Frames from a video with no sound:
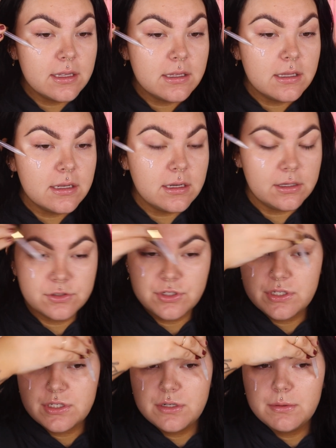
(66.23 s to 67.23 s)
apply.
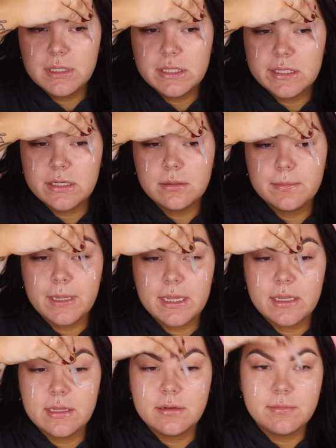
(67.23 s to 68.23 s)
Just do a little
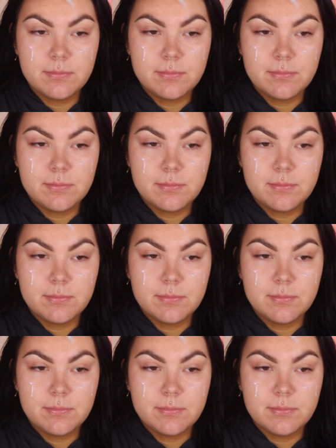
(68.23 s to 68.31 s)
bit,